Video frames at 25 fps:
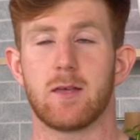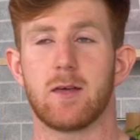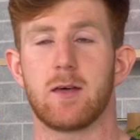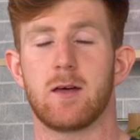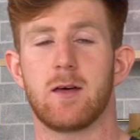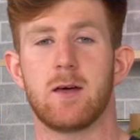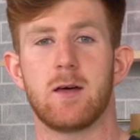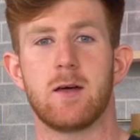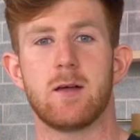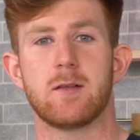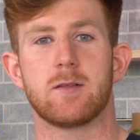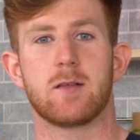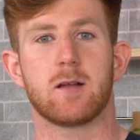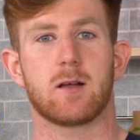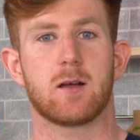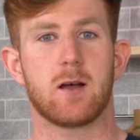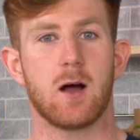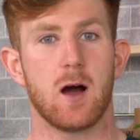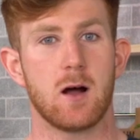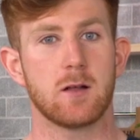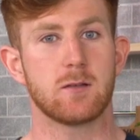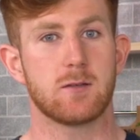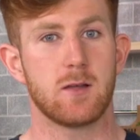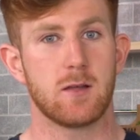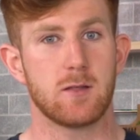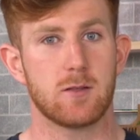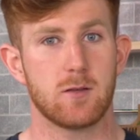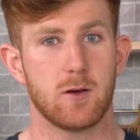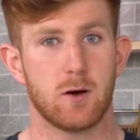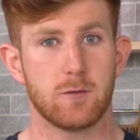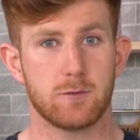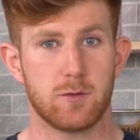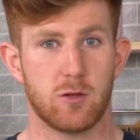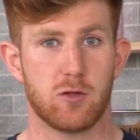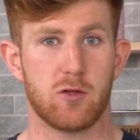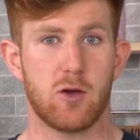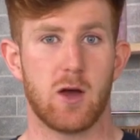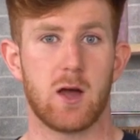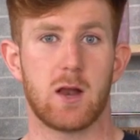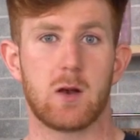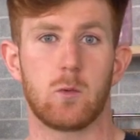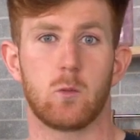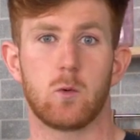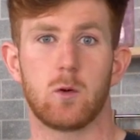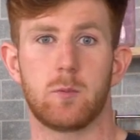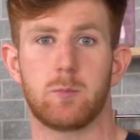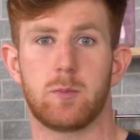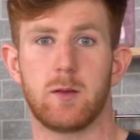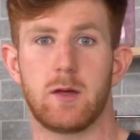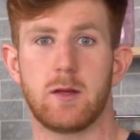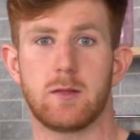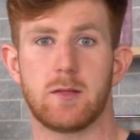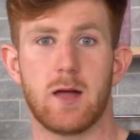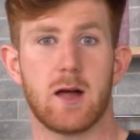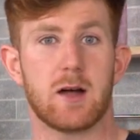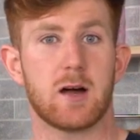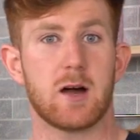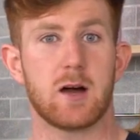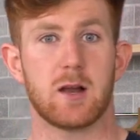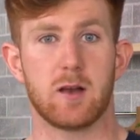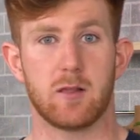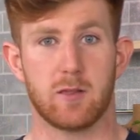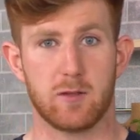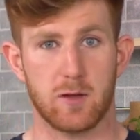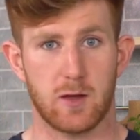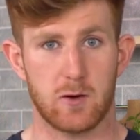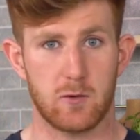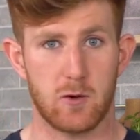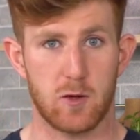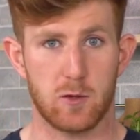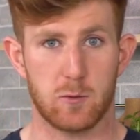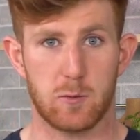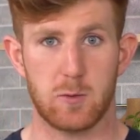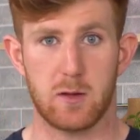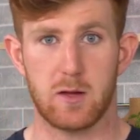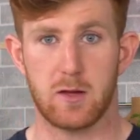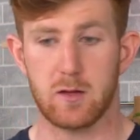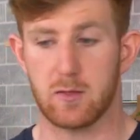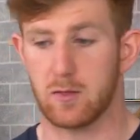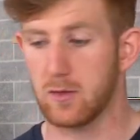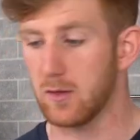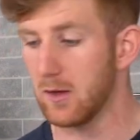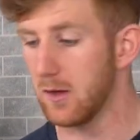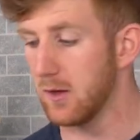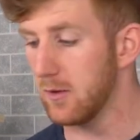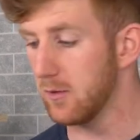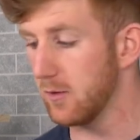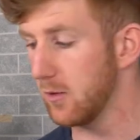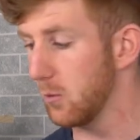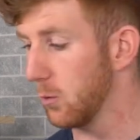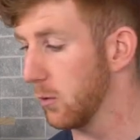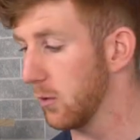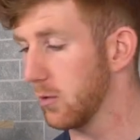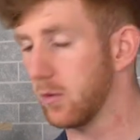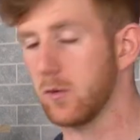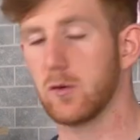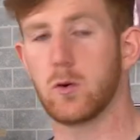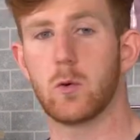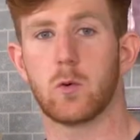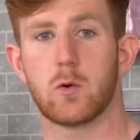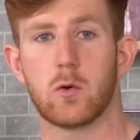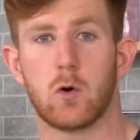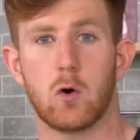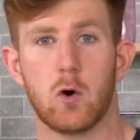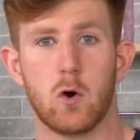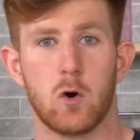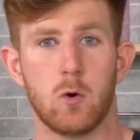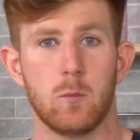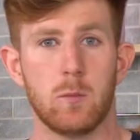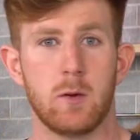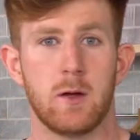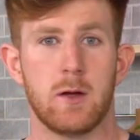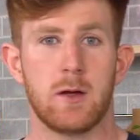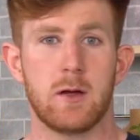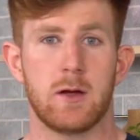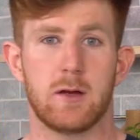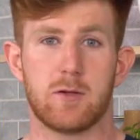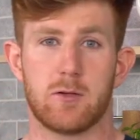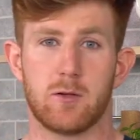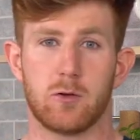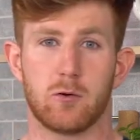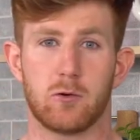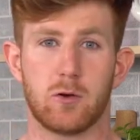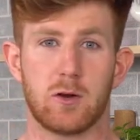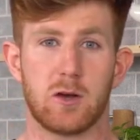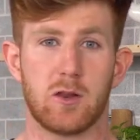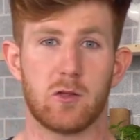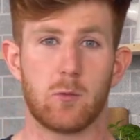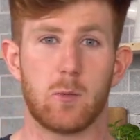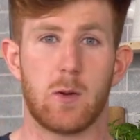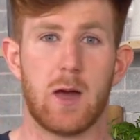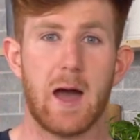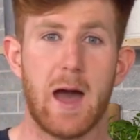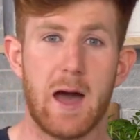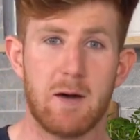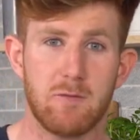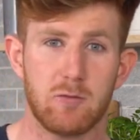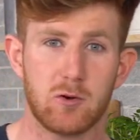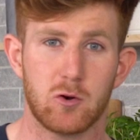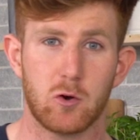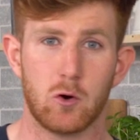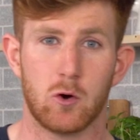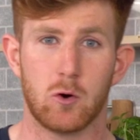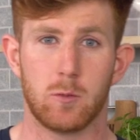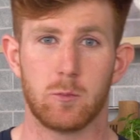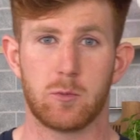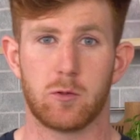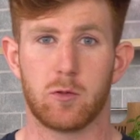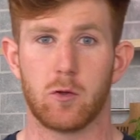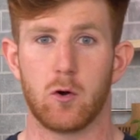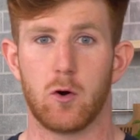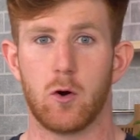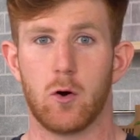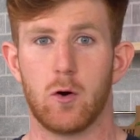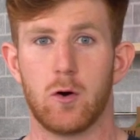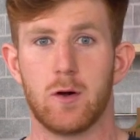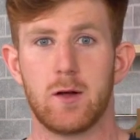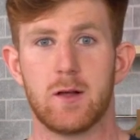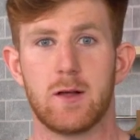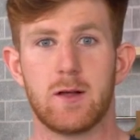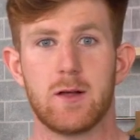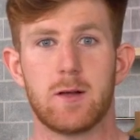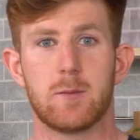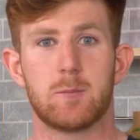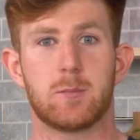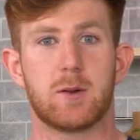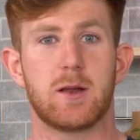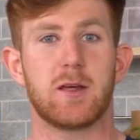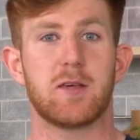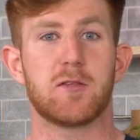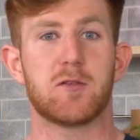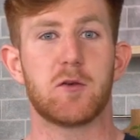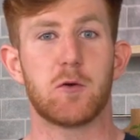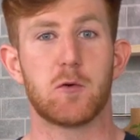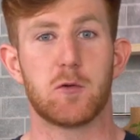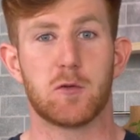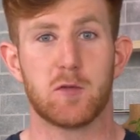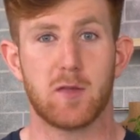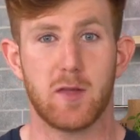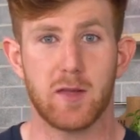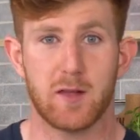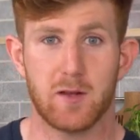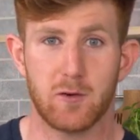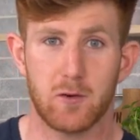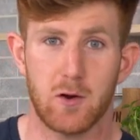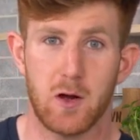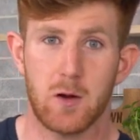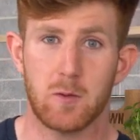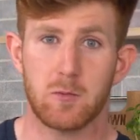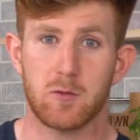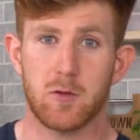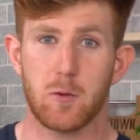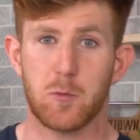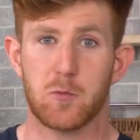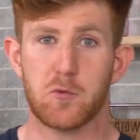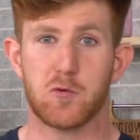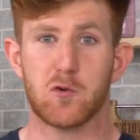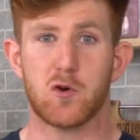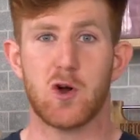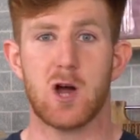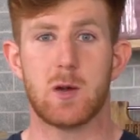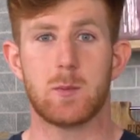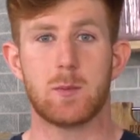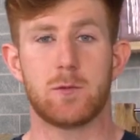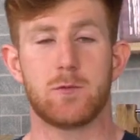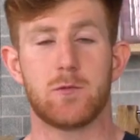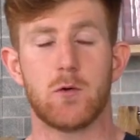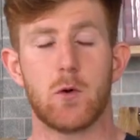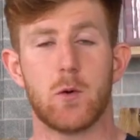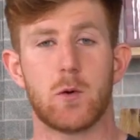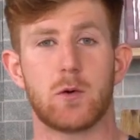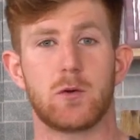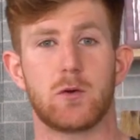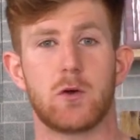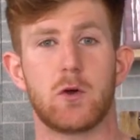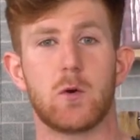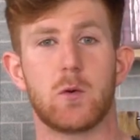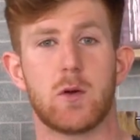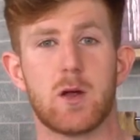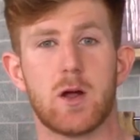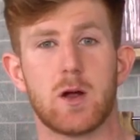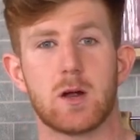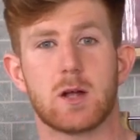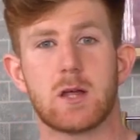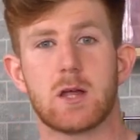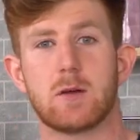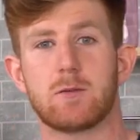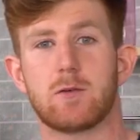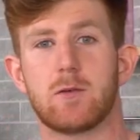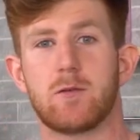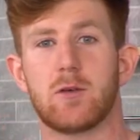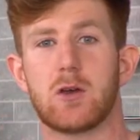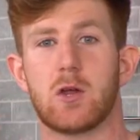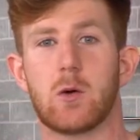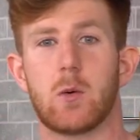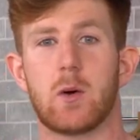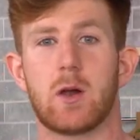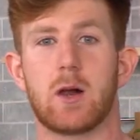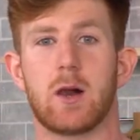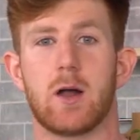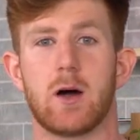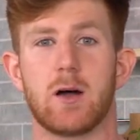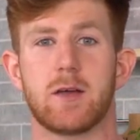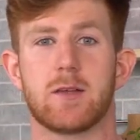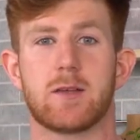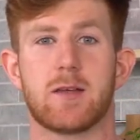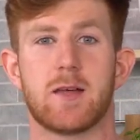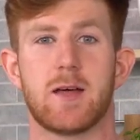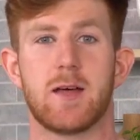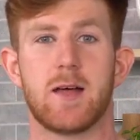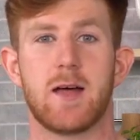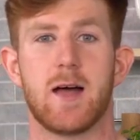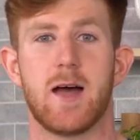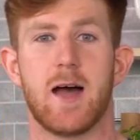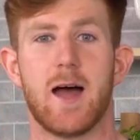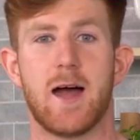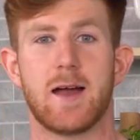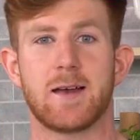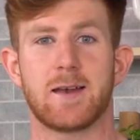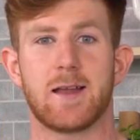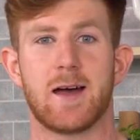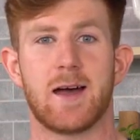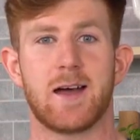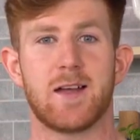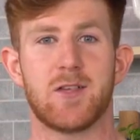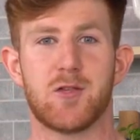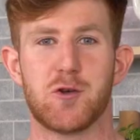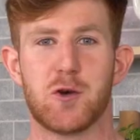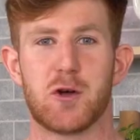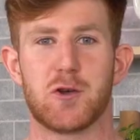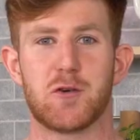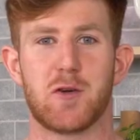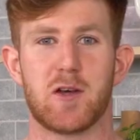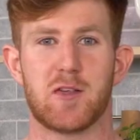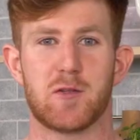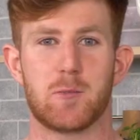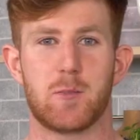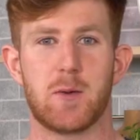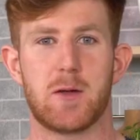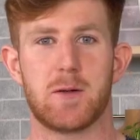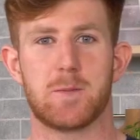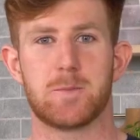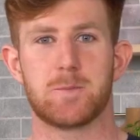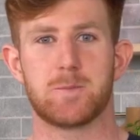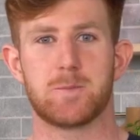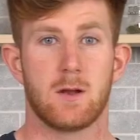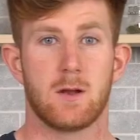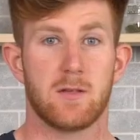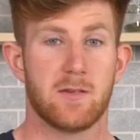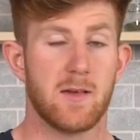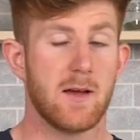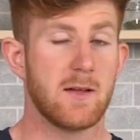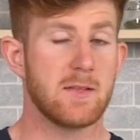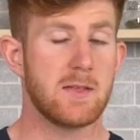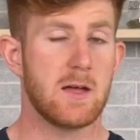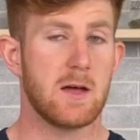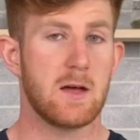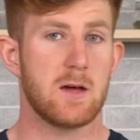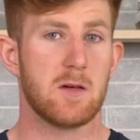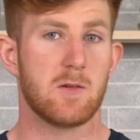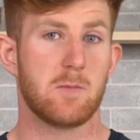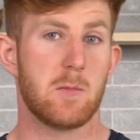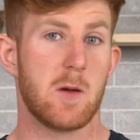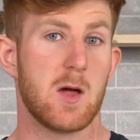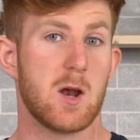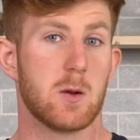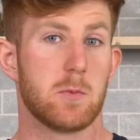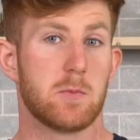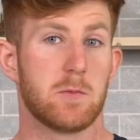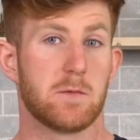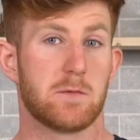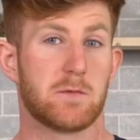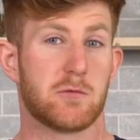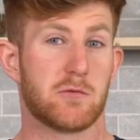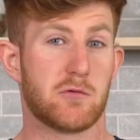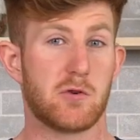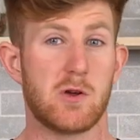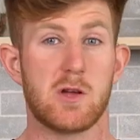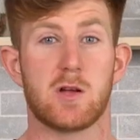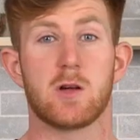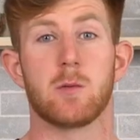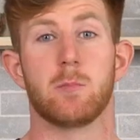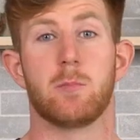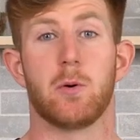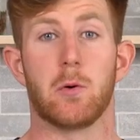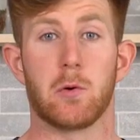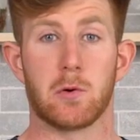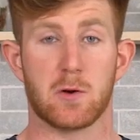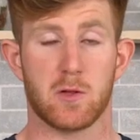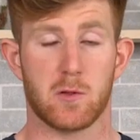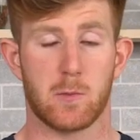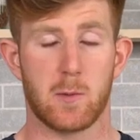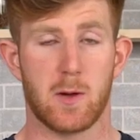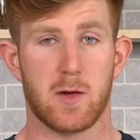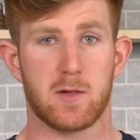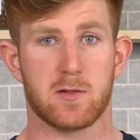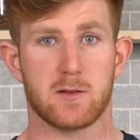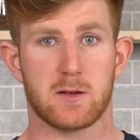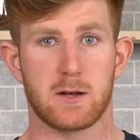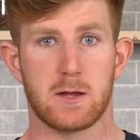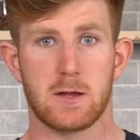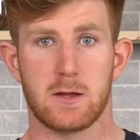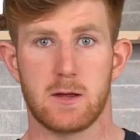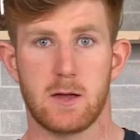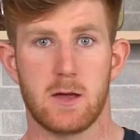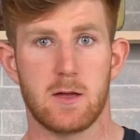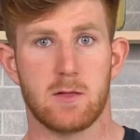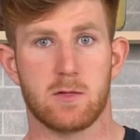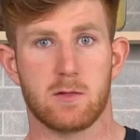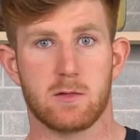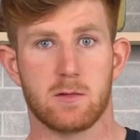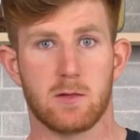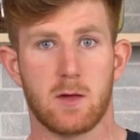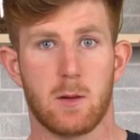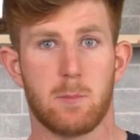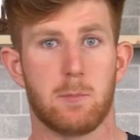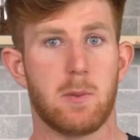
the content of this channel will be that kind of style recipe. It's easy ones to do at home. It's ingredients we have at home. So please do stick around, subscribe if you are new here, give the video a like, and enjoy the recipe. Lasagna is made up of 3 components basically. It's